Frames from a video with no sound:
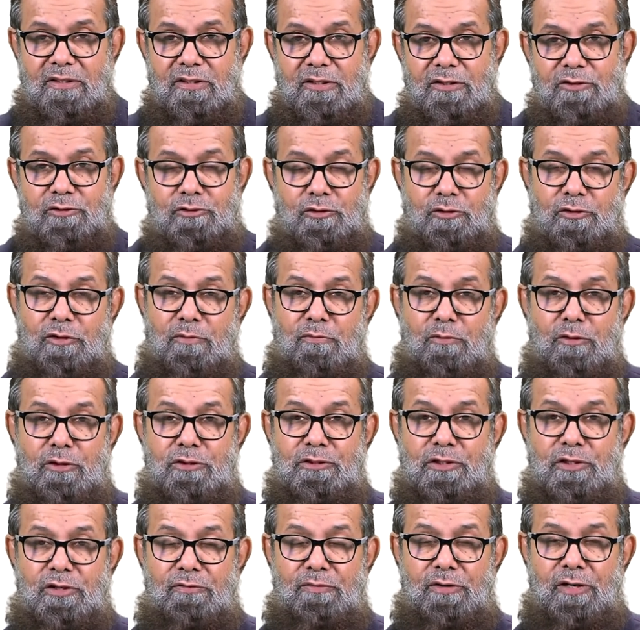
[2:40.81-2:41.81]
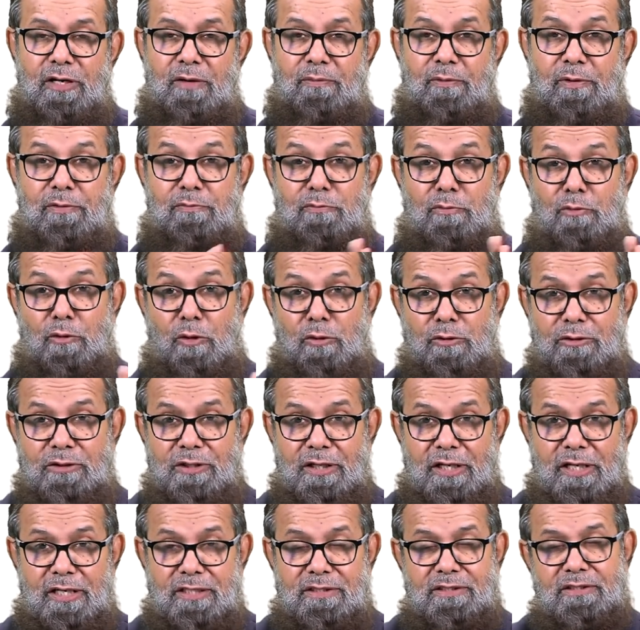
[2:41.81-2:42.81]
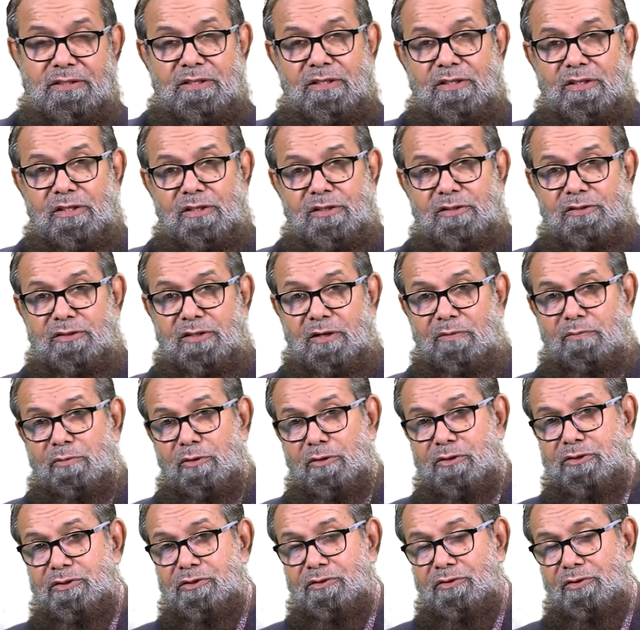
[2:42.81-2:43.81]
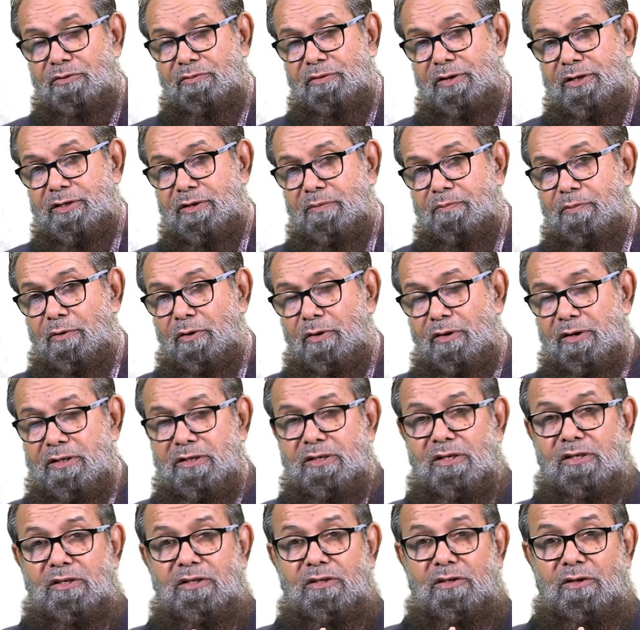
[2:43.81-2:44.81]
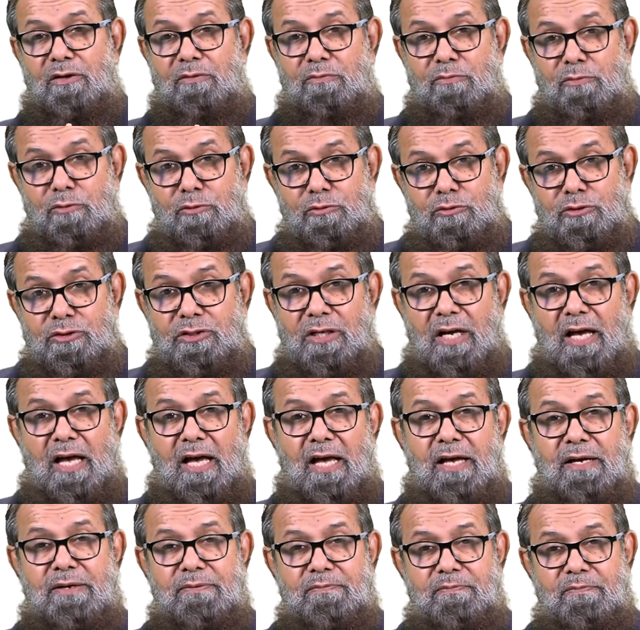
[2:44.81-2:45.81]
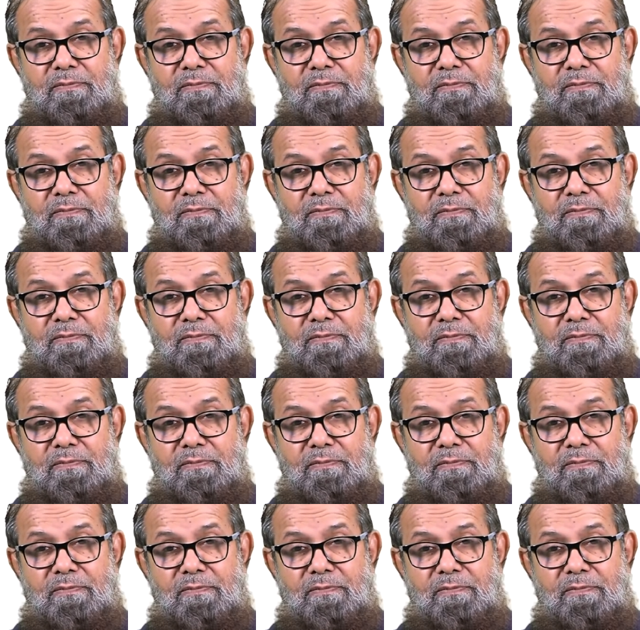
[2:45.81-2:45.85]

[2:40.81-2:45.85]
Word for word: So the books revealed upon Moses, the books revealed upon Musa,